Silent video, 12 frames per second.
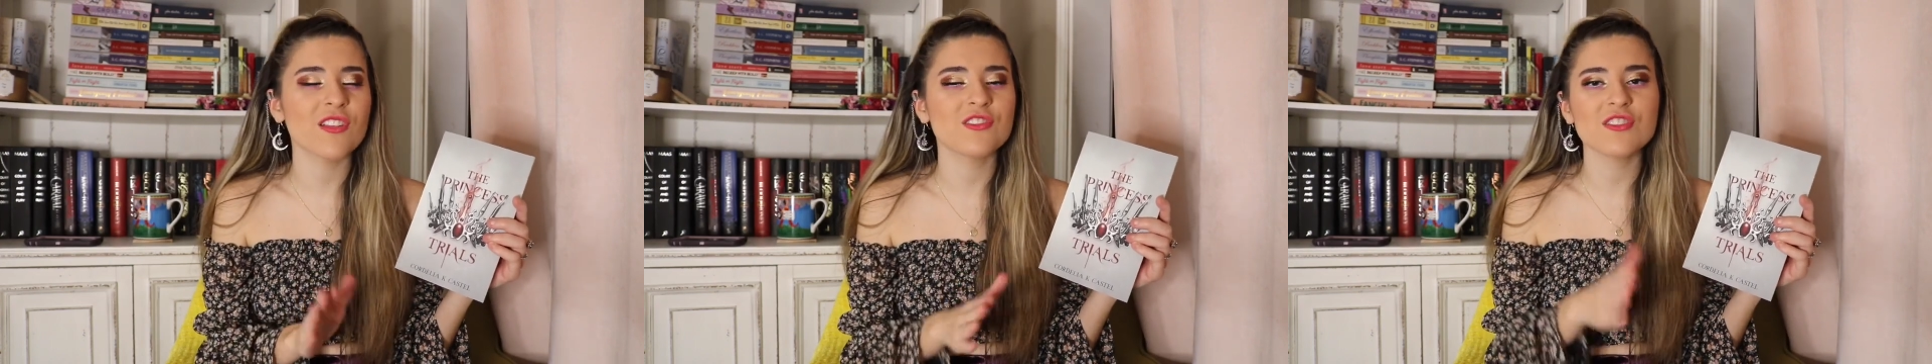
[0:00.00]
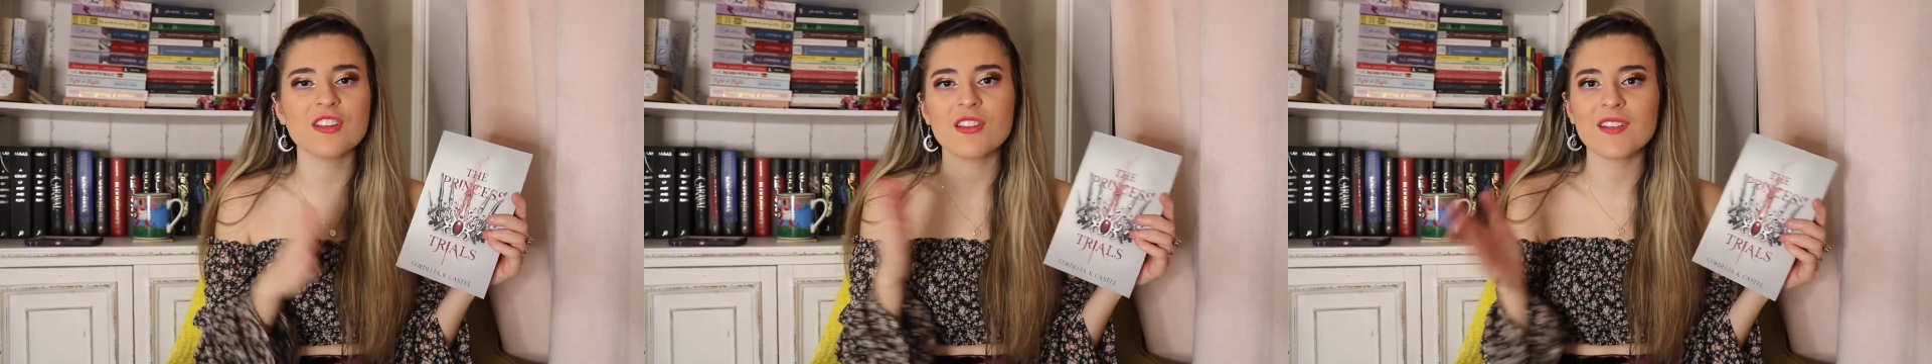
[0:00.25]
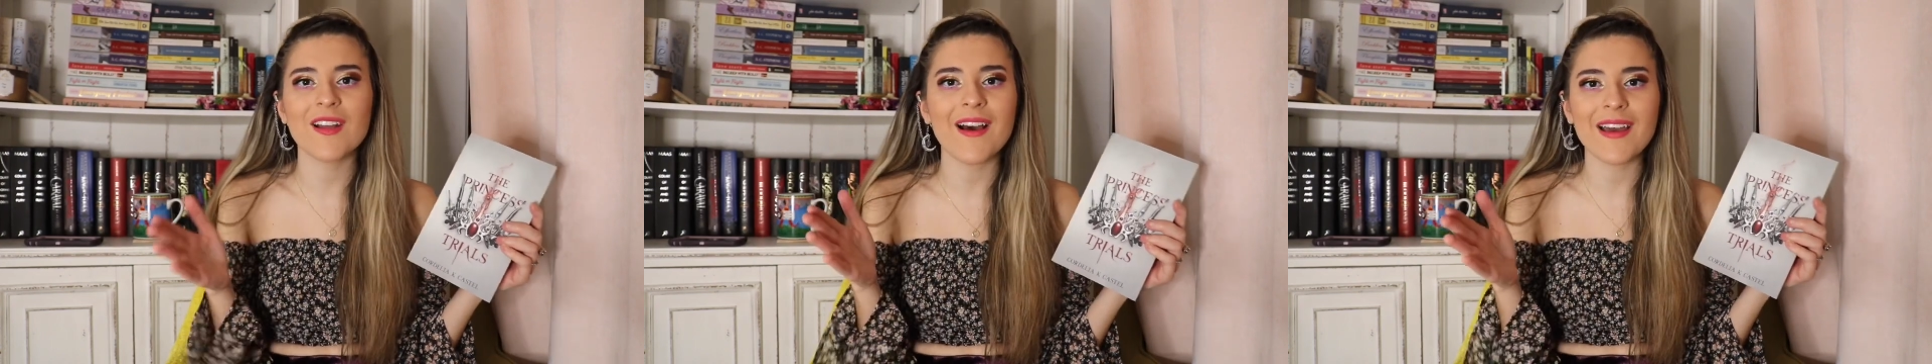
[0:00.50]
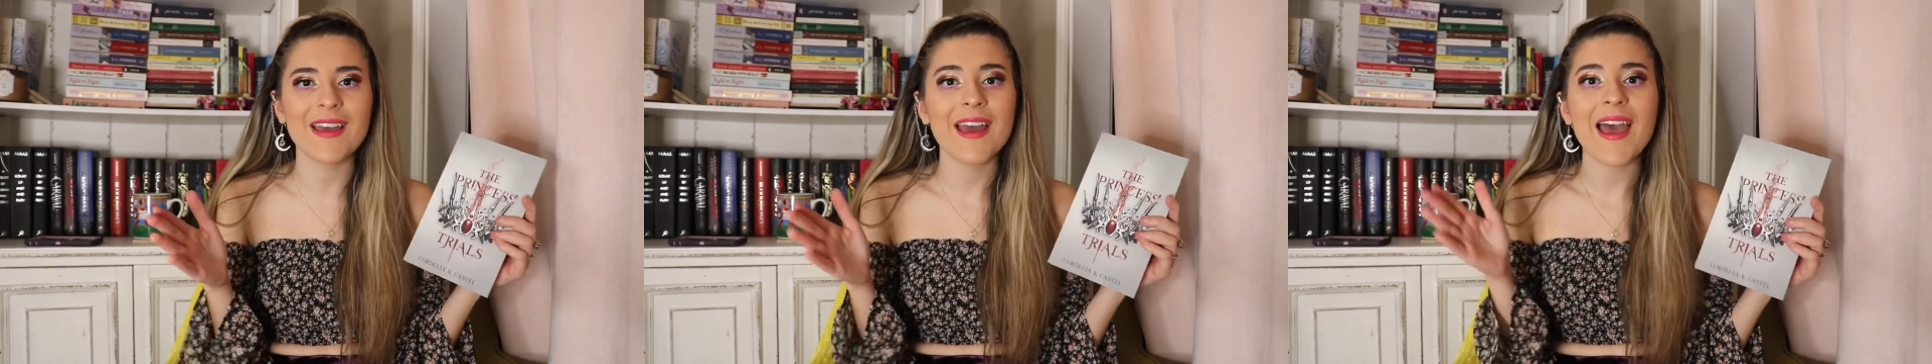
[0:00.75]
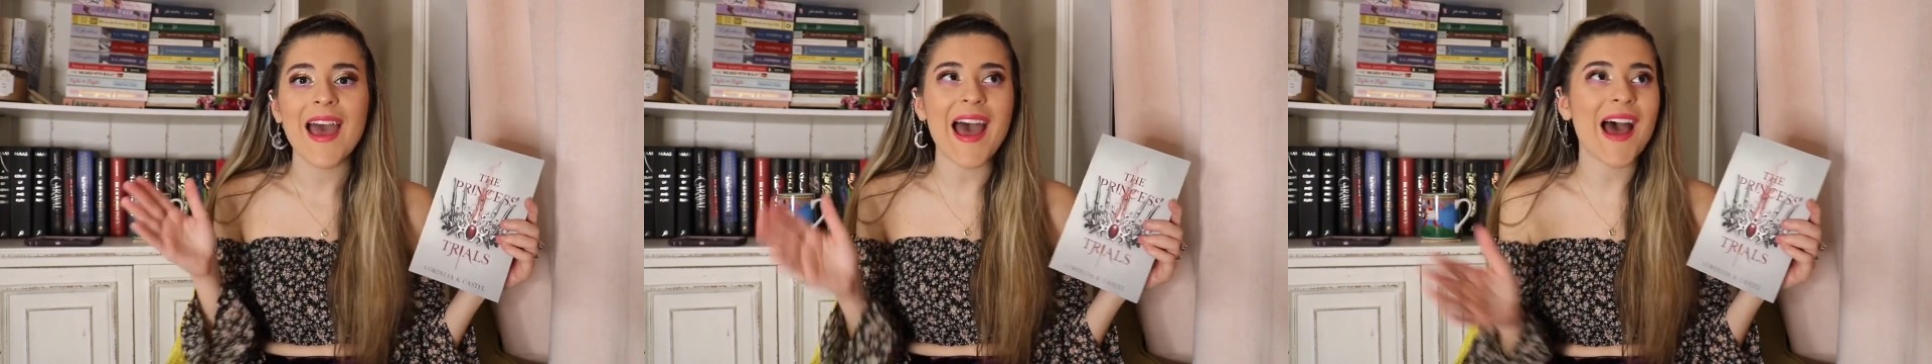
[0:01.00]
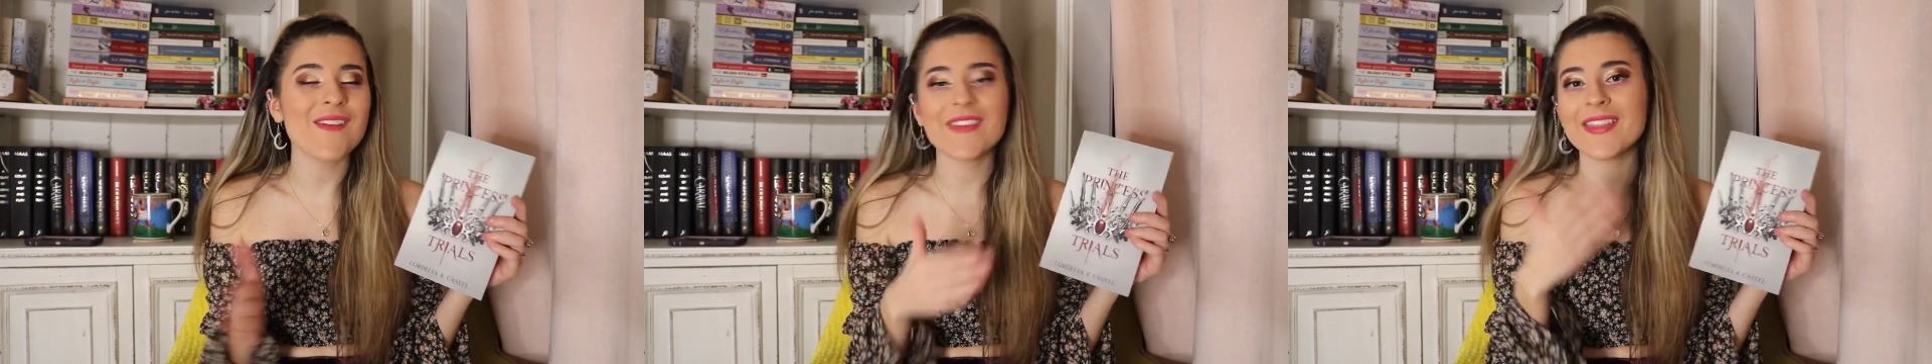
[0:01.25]
so she is not
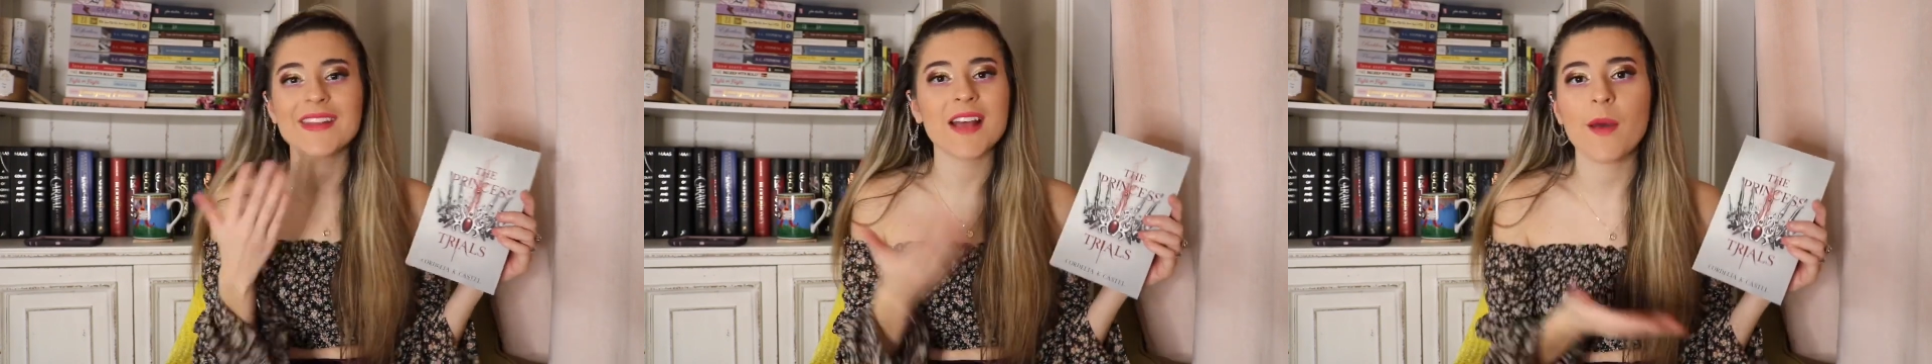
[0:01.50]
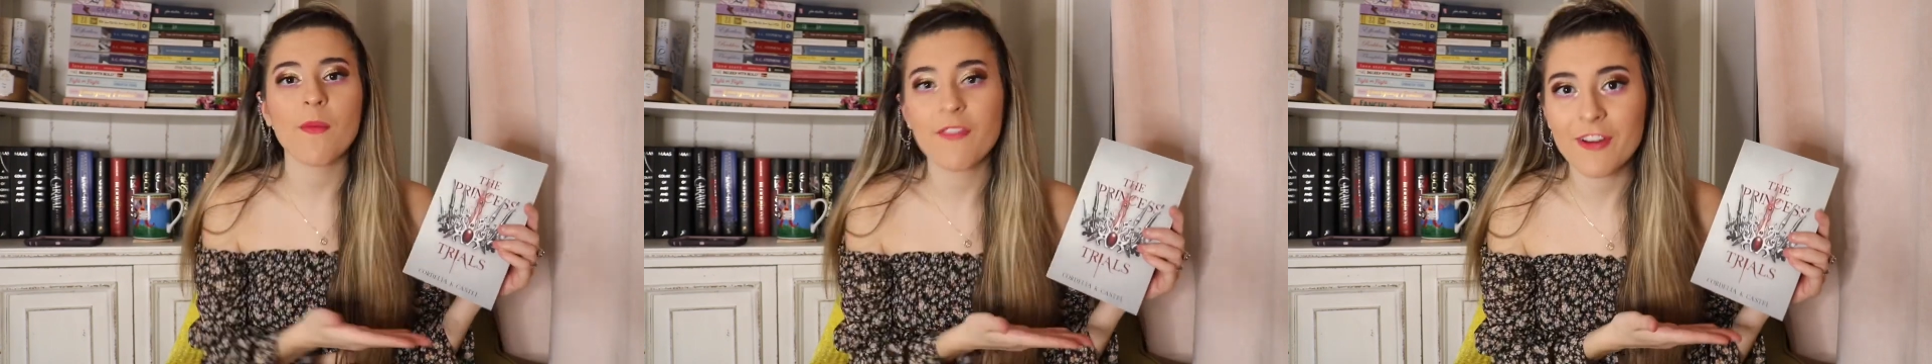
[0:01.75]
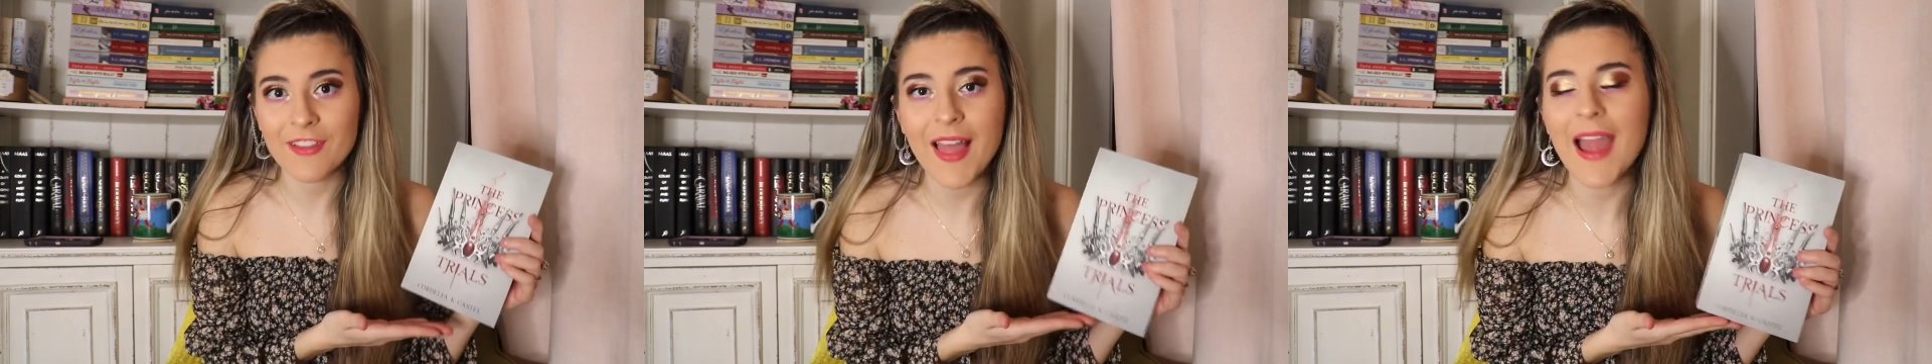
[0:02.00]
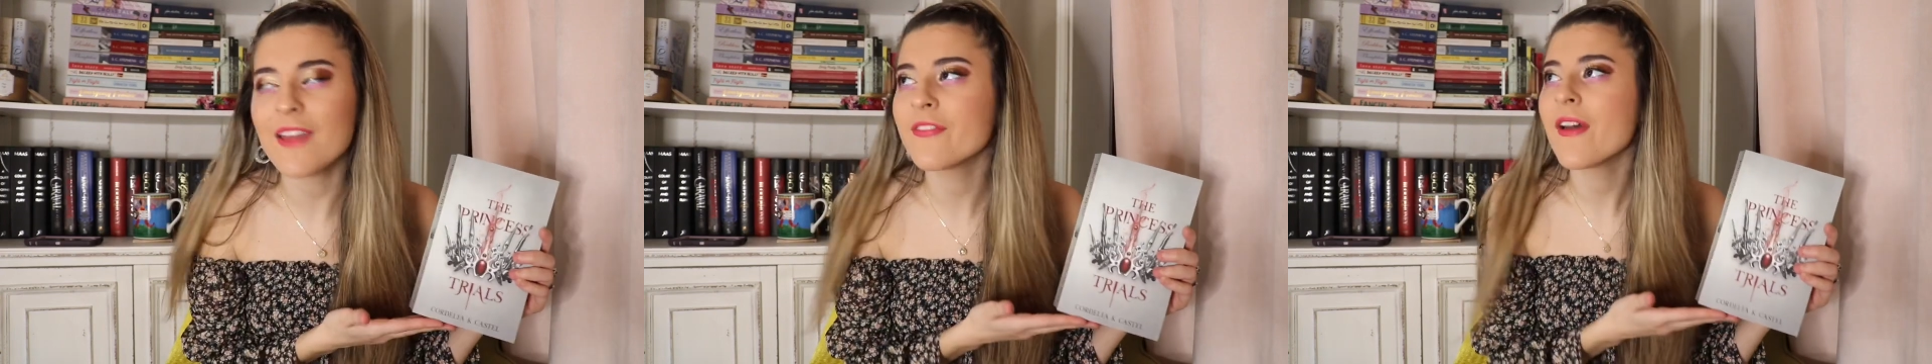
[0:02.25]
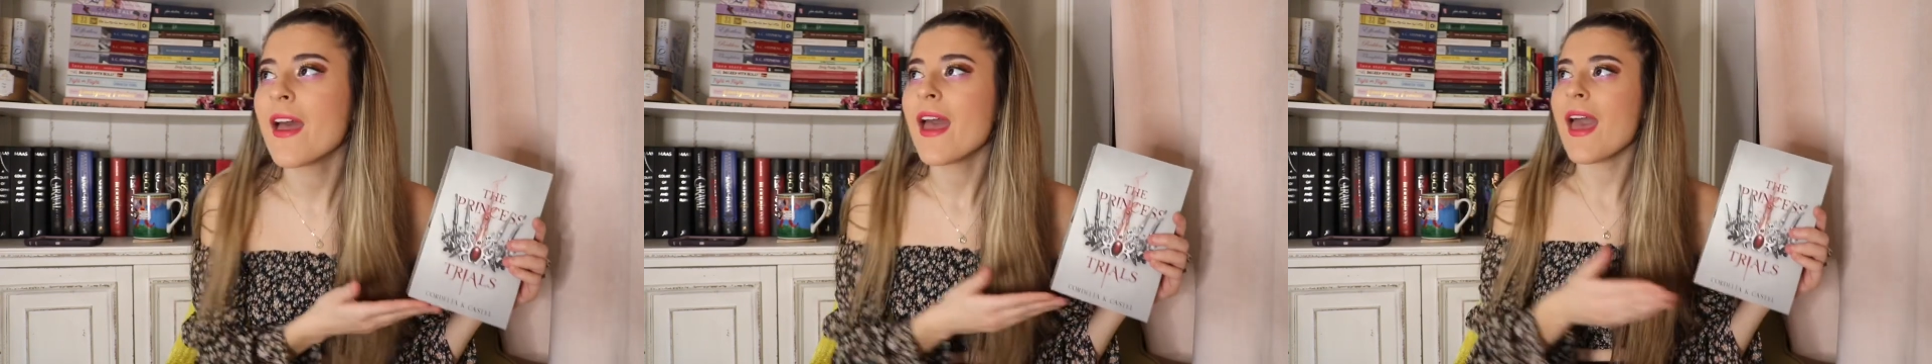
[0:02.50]
having the time of her life.